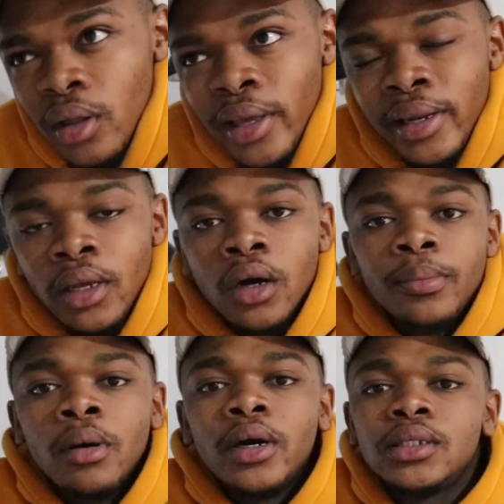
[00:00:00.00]
any
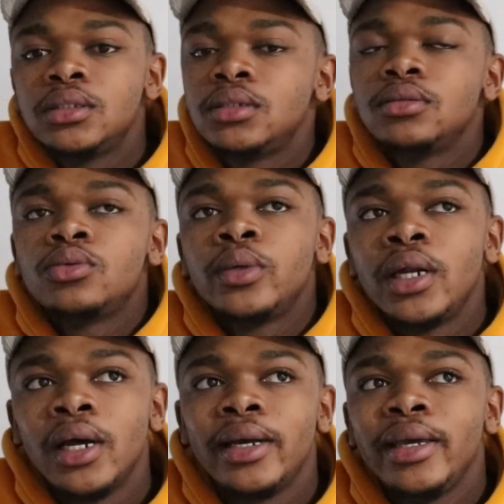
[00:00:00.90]
hard part
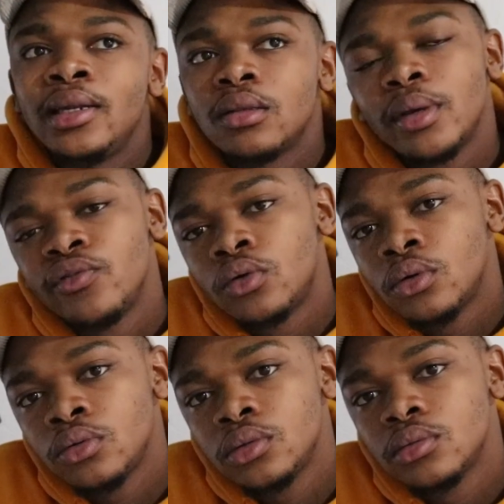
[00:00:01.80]
when I edit my
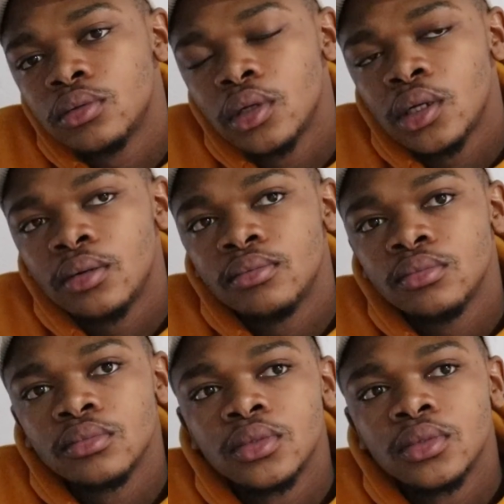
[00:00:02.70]
photos um,